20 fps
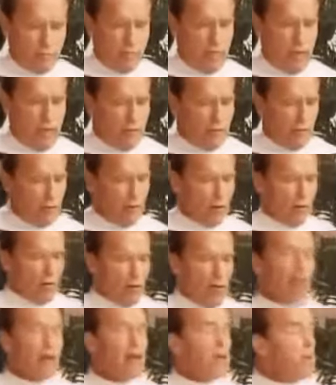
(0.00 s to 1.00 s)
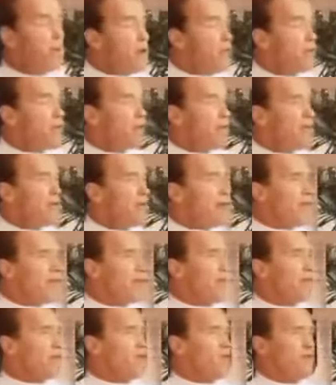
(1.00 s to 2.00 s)
After all, I remember that
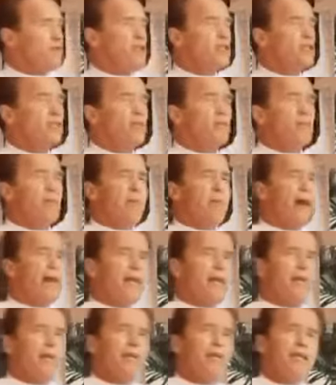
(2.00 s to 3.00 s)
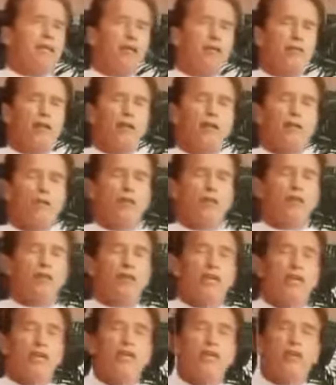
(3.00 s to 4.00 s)
after I was finished with my bodybuilding career, I wanted to
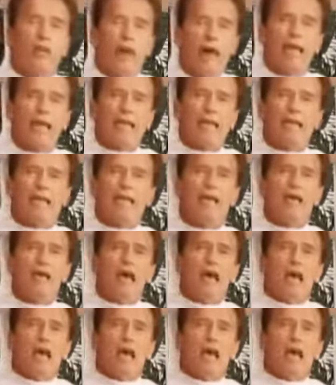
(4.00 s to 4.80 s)
get into acting